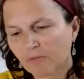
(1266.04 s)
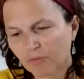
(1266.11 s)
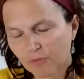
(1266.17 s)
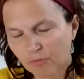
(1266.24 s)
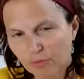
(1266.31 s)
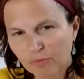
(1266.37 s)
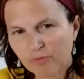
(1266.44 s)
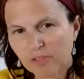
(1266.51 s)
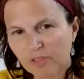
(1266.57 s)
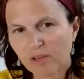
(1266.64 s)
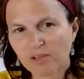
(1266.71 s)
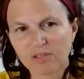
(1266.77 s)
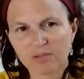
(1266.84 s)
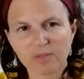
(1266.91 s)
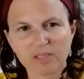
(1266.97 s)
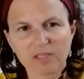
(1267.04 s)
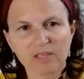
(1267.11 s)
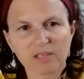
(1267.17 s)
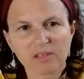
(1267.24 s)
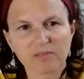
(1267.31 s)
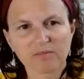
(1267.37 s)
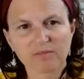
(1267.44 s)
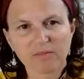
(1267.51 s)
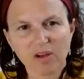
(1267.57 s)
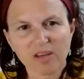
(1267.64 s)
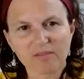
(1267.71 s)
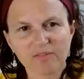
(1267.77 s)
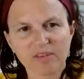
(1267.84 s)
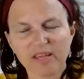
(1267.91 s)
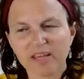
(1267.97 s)
Through the last
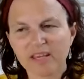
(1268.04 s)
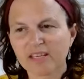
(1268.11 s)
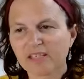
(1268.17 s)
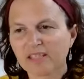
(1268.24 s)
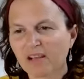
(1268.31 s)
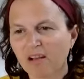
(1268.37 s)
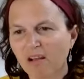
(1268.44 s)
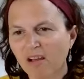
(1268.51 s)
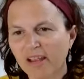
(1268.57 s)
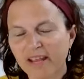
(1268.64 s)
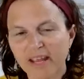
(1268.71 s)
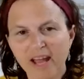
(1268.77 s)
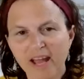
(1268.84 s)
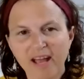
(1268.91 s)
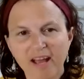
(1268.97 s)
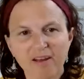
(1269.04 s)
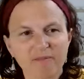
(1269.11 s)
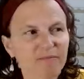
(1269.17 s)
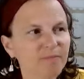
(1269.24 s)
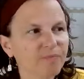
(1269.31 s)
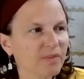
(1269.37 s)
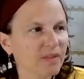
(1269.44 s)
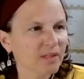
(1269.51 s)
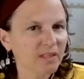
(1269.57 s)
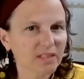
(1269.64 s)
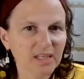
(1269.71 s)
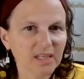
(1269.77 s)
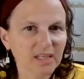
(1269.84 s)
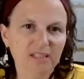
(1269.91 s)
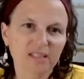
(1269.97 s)
25 years, I have
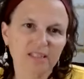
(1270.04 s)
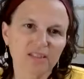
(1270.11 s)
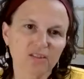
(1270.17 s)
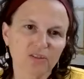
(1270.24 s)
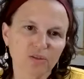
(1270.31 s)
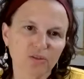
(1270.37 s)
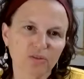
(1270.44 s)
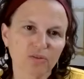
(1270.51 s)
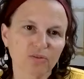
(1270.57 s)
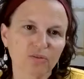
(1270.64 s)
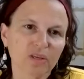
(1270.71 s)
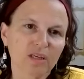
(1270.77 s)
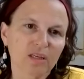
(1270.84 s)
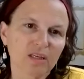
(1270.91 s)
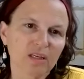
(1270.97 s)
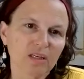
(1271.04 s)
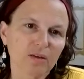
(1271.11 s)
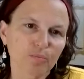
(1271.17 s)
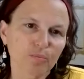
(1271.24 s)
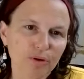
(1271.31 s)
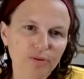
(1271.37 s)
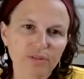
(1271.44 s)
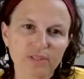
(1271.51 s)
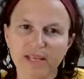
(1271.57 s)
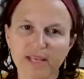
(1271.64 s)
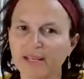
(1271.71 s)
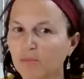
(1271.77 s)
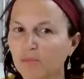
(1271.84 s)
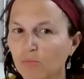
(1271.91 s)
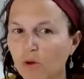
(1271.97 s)
needed to
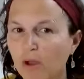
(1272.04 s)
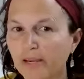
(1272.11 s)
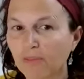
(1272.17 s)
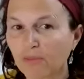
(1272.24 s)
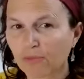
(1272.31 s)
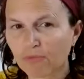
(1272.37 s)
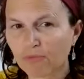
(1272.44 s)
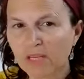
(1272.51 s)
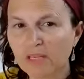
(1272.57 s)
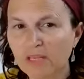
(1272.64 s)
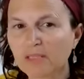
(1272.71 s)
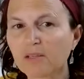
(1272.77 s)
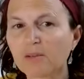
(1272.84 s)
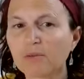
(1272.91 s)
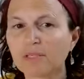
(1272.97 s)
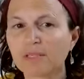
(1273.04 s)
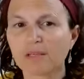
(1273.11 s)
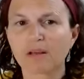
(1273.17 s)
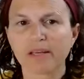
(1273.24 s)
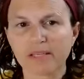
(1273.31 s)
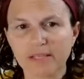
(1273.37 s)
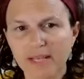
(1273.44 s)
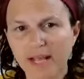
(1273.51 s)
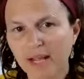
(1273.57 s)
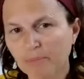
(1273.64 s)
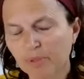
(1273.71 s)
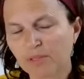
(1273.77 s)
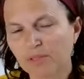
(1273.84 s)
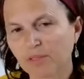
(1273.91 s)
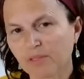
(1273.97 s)
process why three suicides
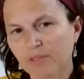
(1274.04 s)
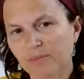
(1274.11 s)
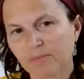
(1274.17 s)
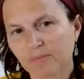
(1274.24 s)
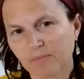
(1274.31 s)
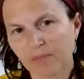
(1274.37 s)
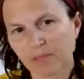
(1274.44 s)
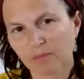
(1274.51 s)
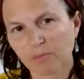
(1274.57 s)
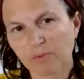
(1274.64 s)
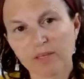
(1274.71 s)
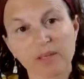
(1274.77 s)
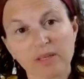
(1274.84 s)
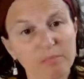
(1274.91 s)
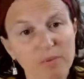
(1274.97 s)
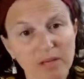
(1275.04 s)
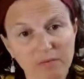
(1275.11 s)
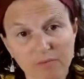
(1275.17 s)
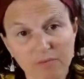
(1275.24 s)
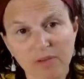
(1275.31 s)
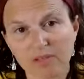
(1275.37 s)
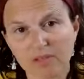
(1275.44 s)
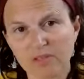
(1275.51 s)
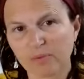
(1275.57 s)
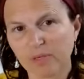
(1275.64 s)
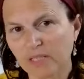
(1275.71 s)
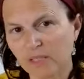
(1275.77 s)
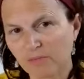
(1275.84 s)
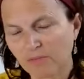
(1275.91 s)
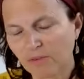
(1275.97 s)
happened within my first
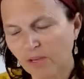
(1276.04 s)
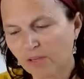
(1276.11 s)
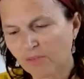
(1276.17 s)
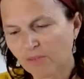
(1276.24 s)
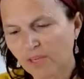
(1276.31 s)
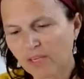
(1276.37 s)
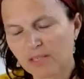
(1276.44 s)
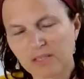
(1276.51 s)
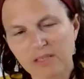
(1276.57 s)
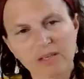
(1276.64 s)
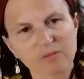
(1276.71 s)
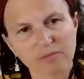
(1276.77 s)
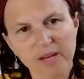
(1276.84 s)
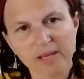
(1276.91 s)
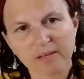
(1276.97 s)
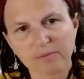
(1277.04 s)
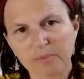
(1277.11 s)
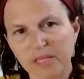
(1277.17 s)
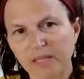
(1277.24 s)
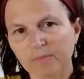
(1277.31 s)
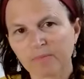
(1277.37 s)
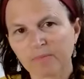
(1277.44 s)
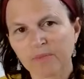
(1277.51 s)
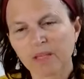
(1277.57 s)
25 years around me.